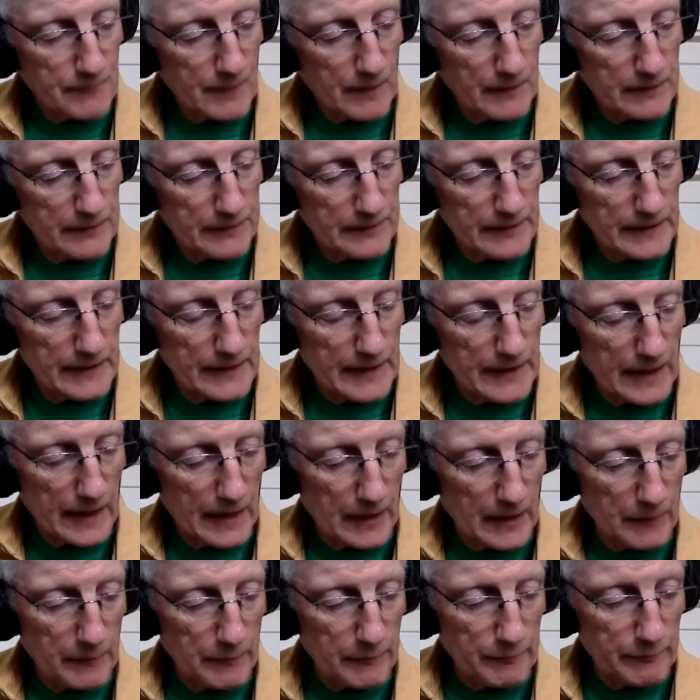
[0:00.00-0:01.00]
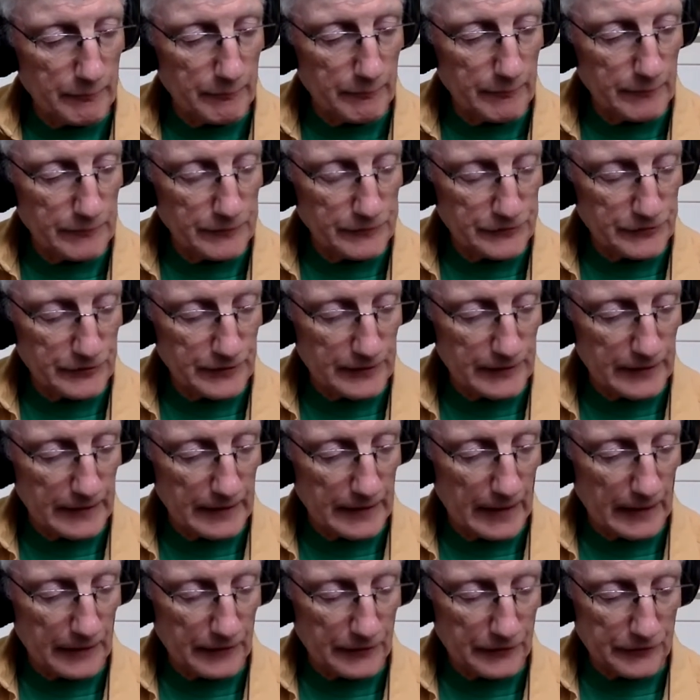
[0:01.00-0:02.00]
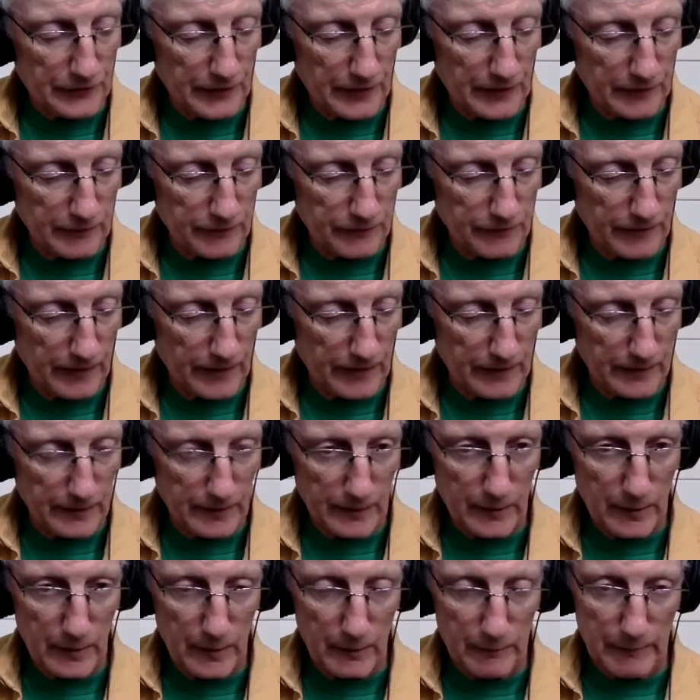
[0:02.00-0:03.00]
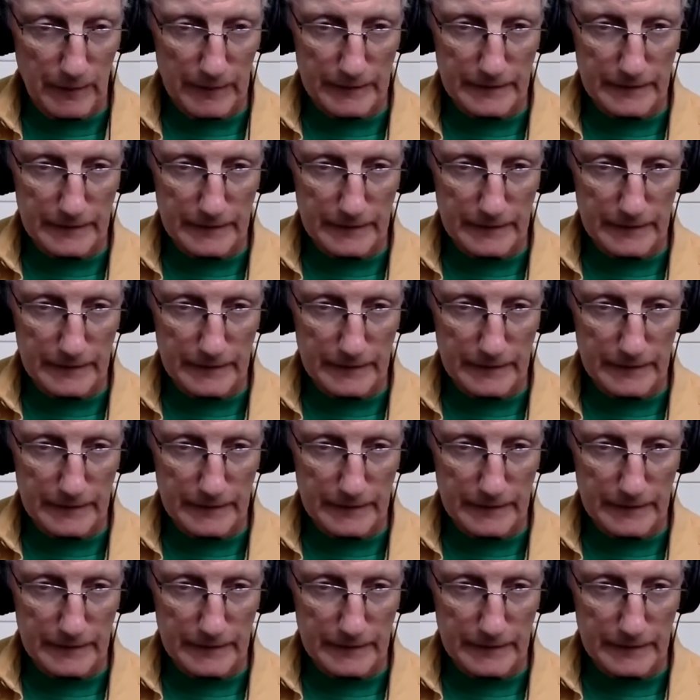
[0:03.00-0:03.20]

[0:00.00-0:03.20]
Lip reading: D and G at the 2nd fret, make